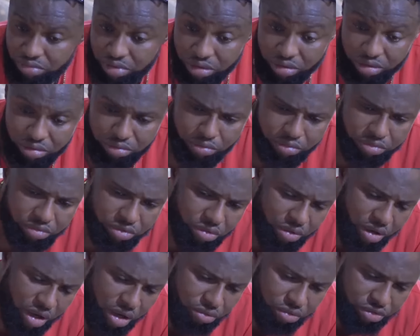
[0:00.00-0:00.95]
Oh,
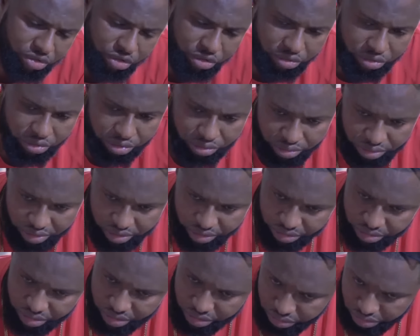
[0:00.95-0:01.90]
so how would you do it? You
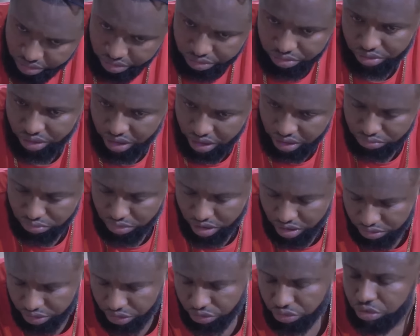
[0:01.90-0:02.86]
know you want to get
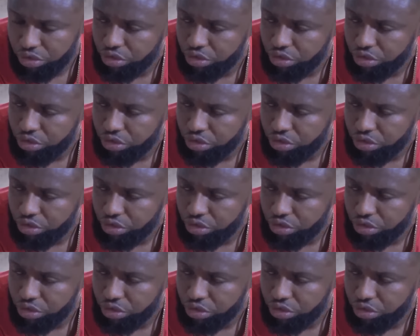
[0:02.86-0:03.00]
married to